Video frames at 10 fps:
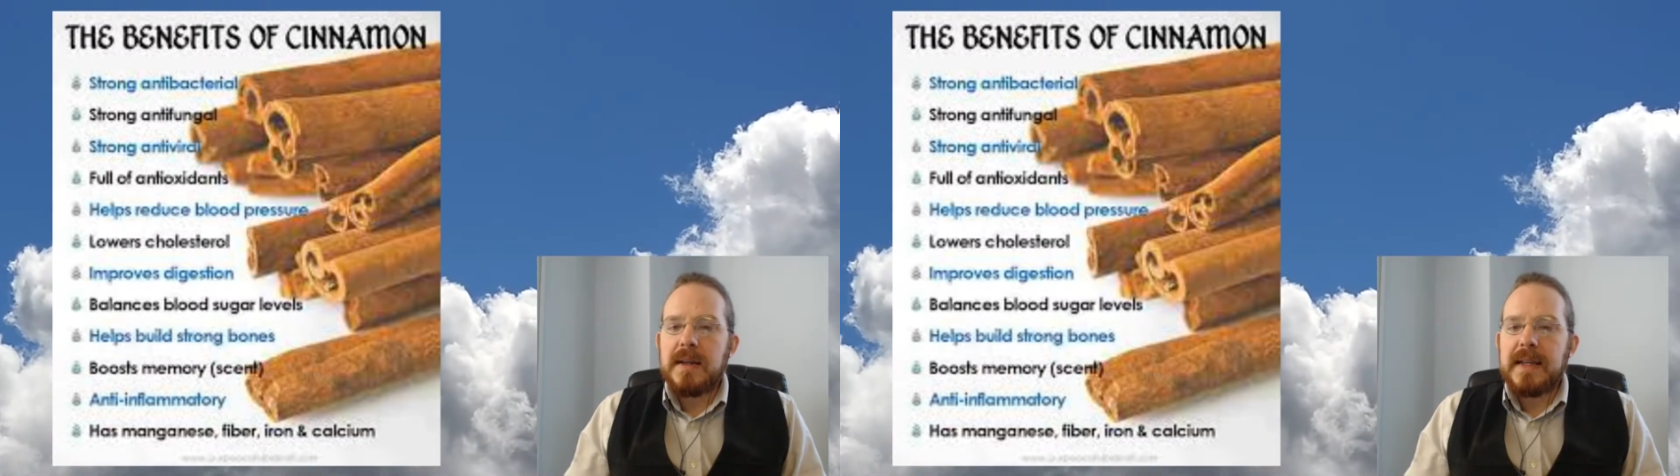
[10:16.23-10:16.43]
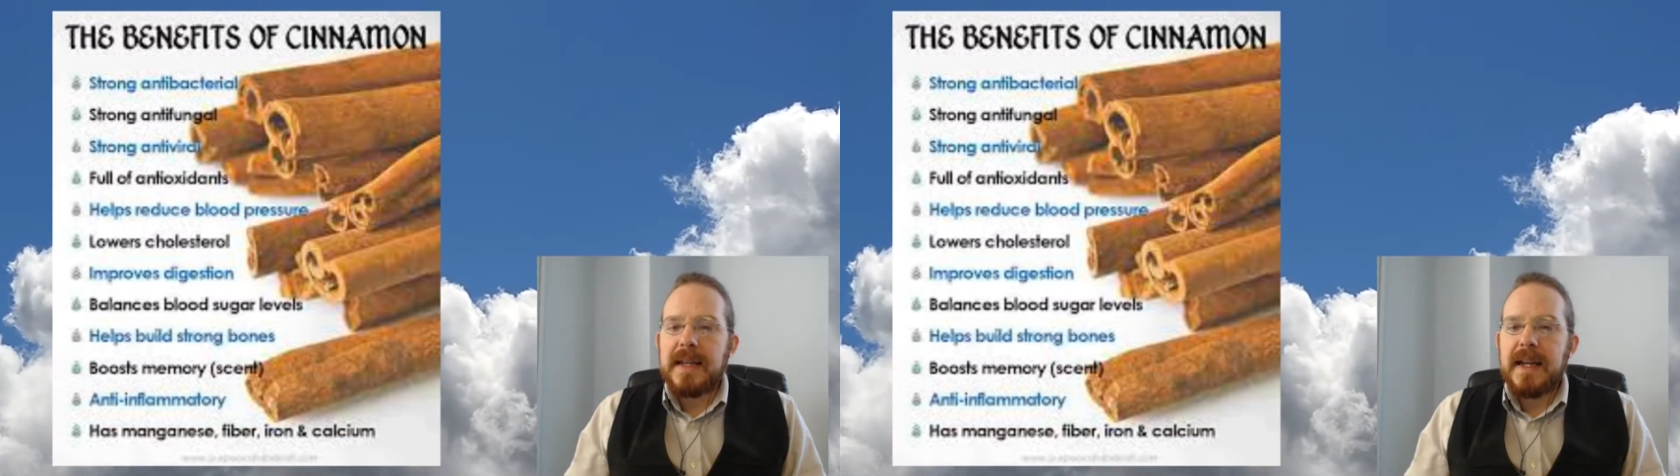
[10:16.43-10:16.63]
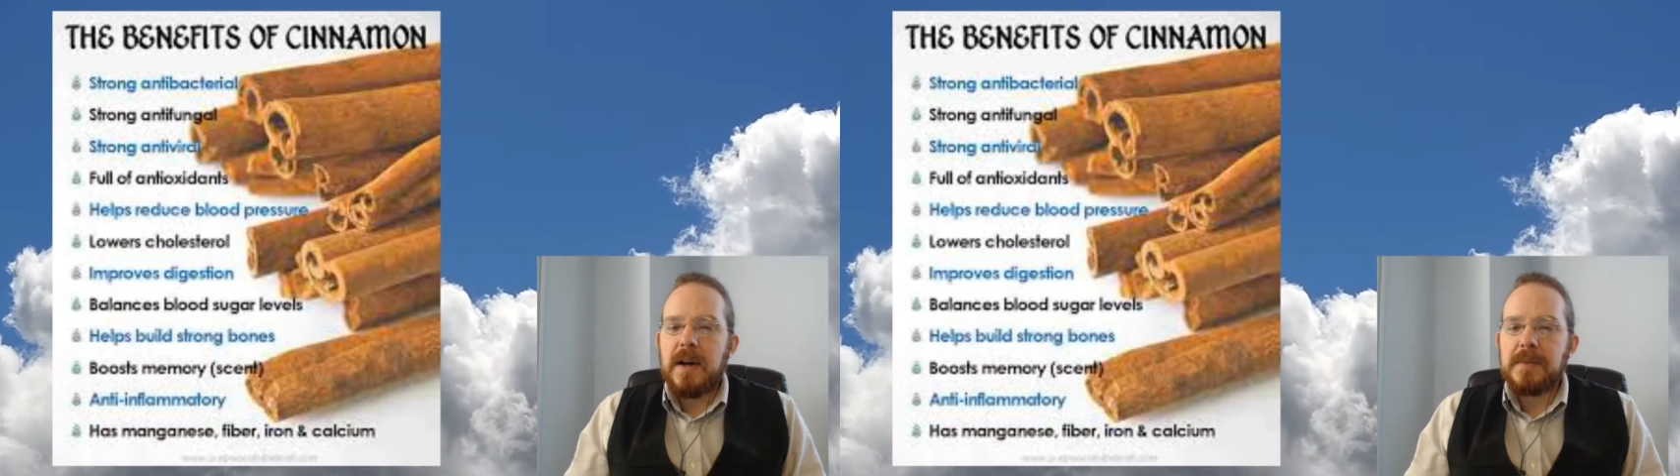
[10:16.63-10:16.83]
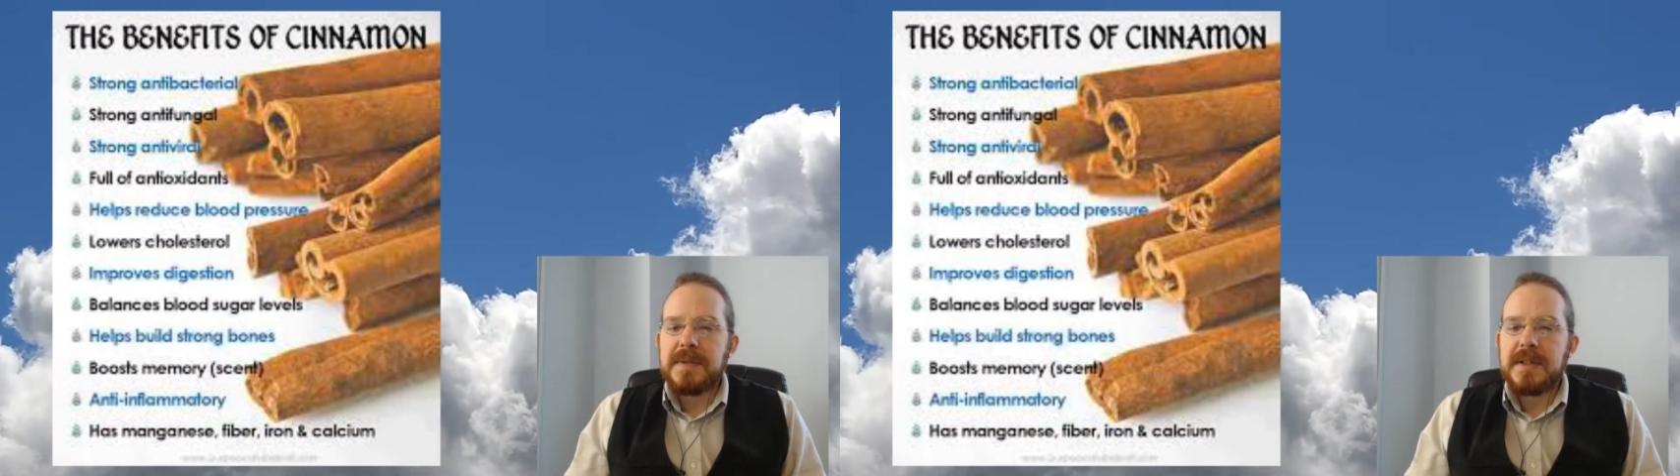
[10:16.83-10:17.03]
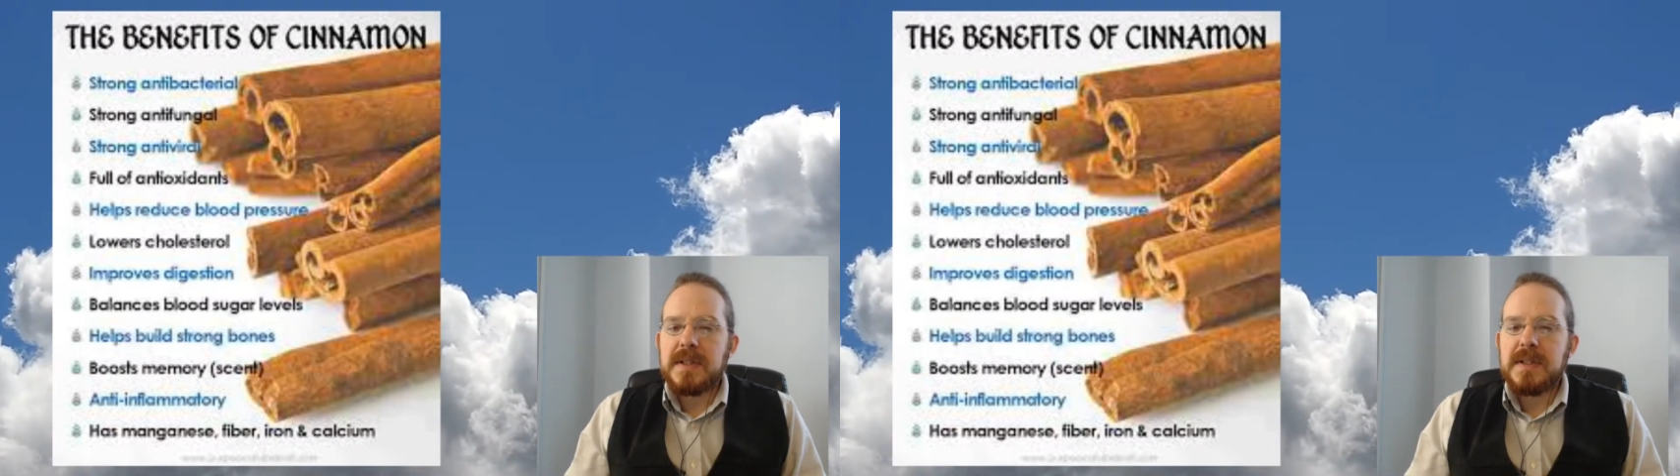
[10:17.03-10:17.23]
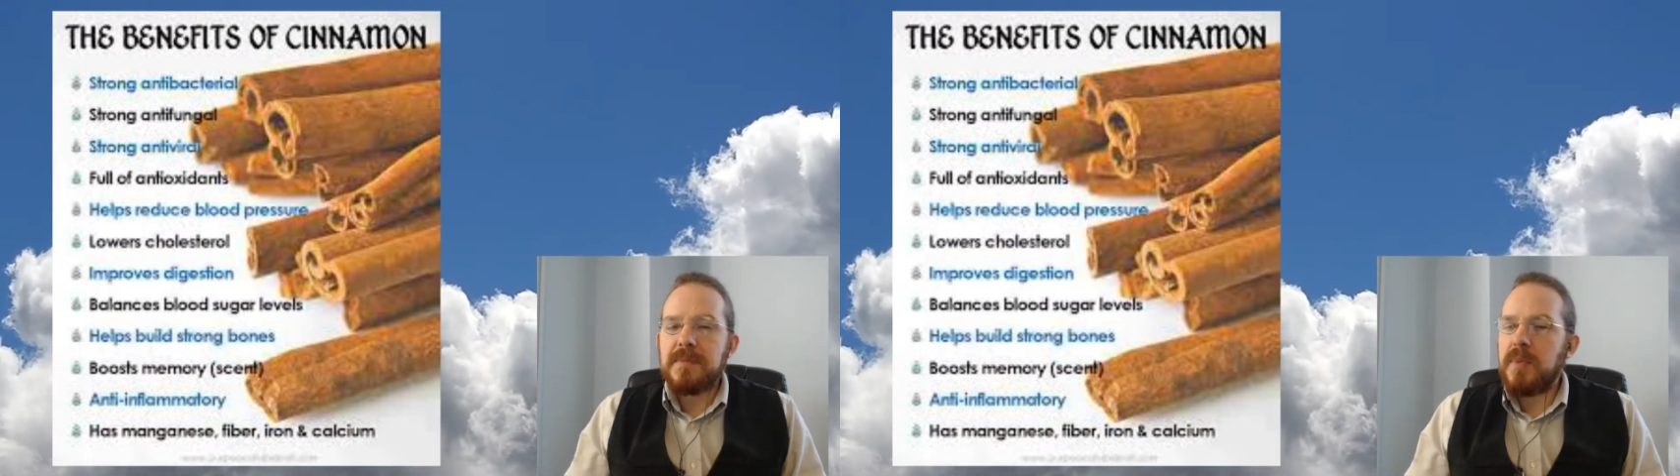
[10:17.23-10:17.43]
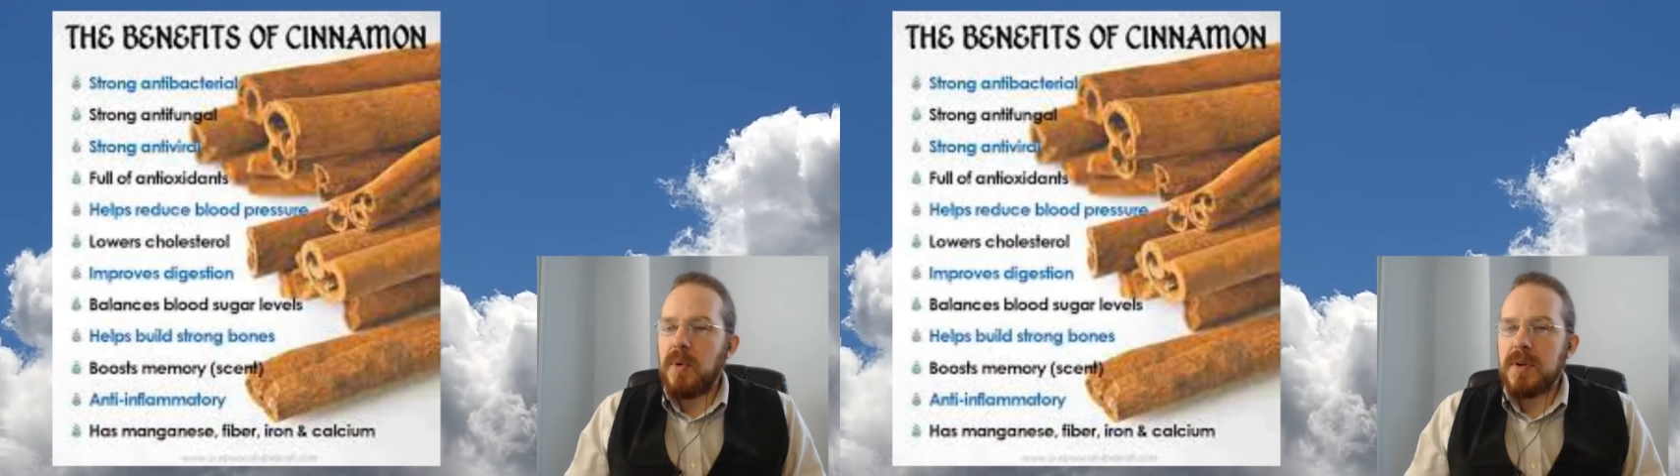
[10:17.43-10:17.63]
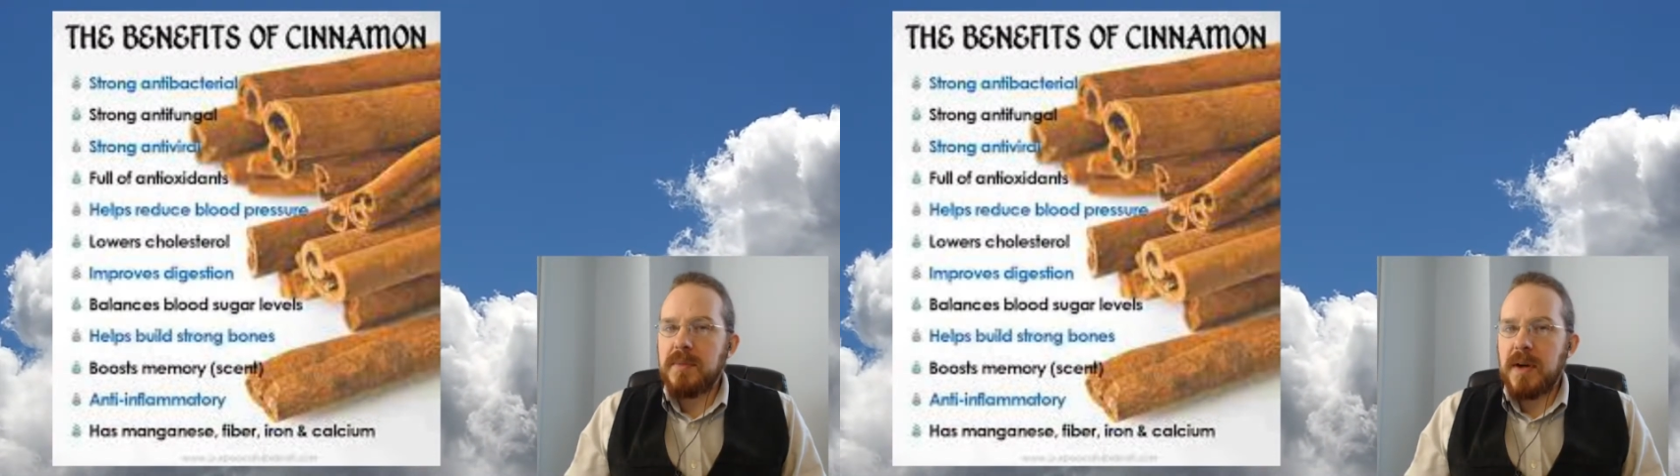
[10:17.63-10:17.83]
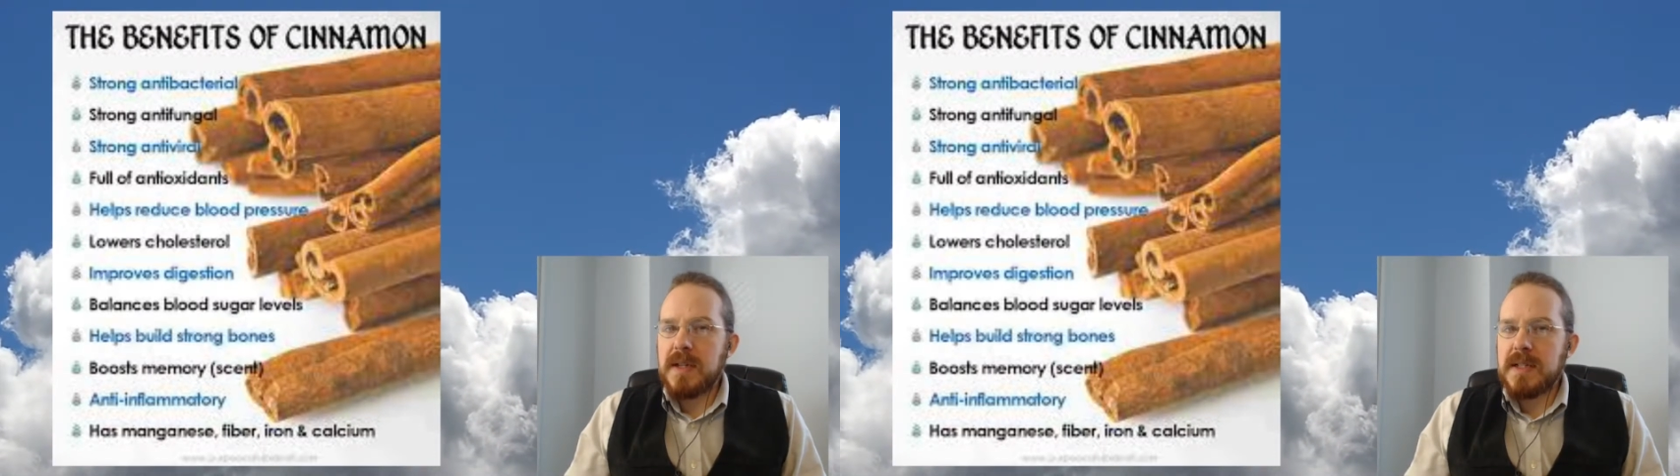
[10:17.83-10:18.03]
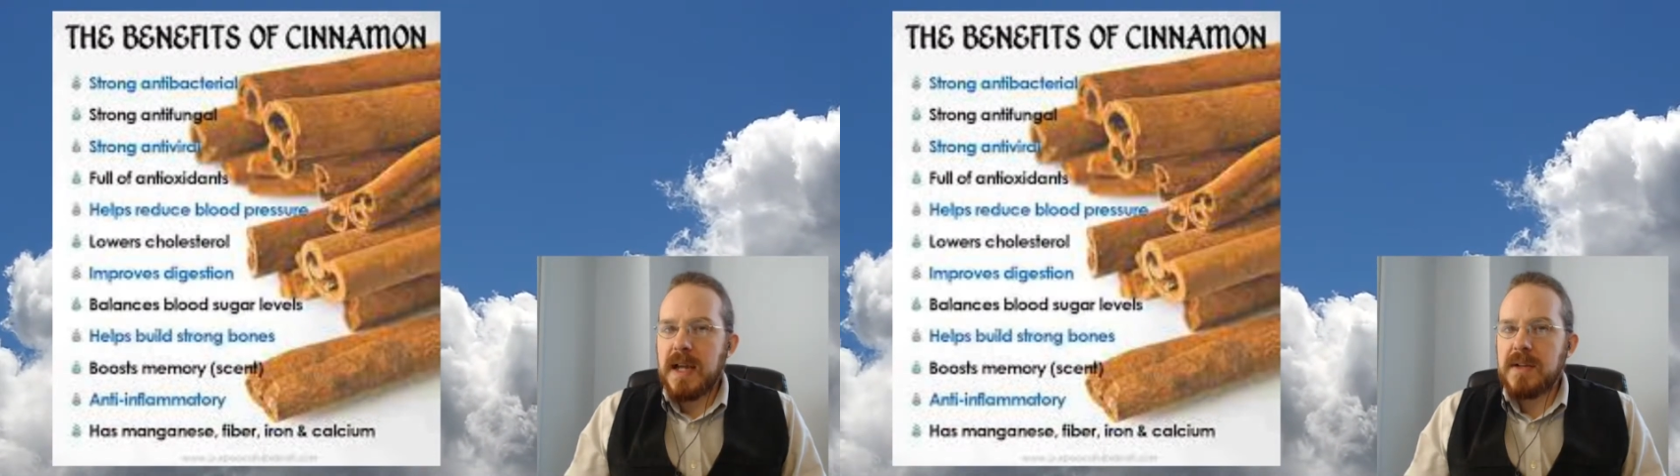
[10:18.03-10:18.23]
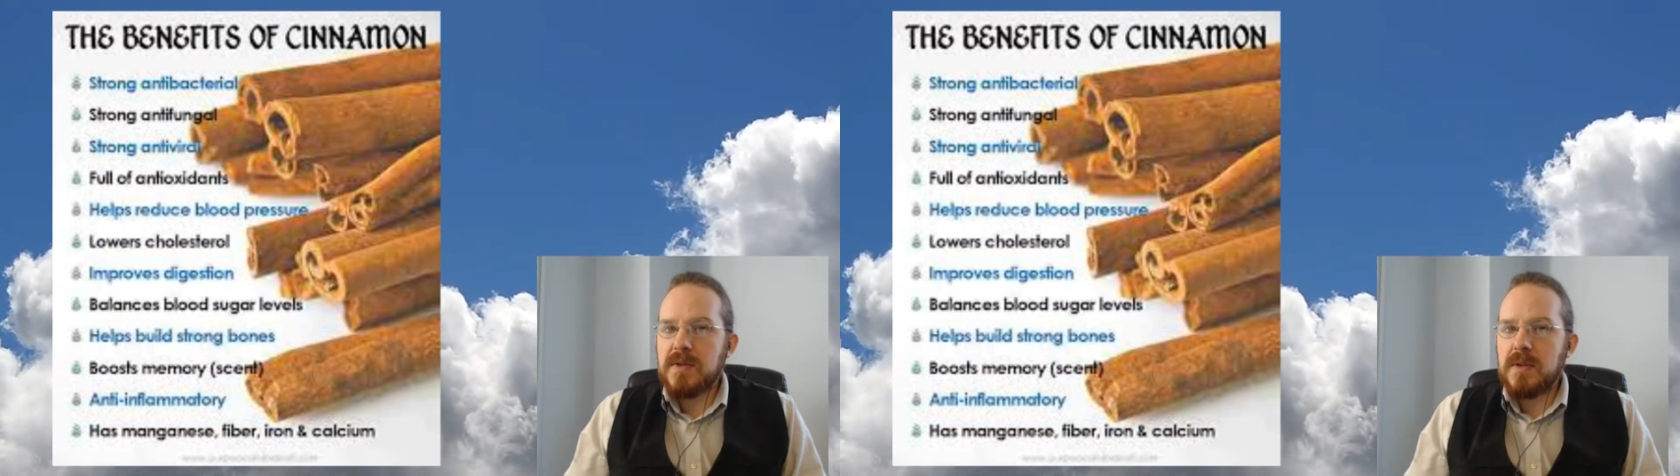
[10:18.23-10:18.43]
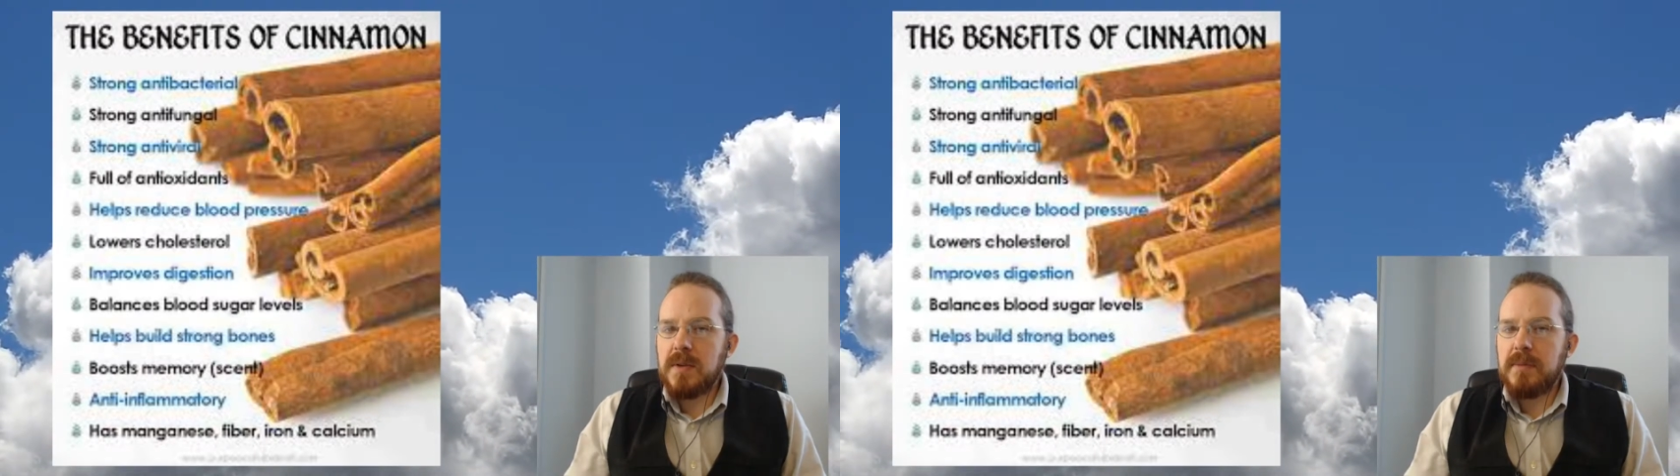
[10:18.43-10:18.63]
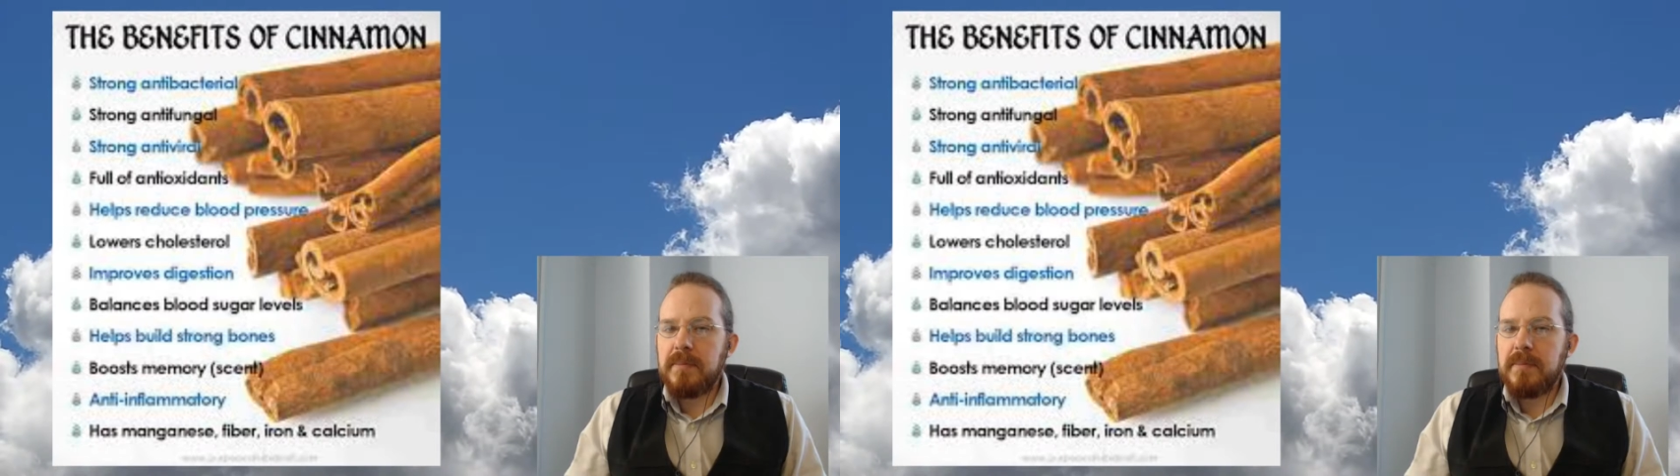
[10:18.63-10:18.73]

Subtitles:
It helps support the body's natural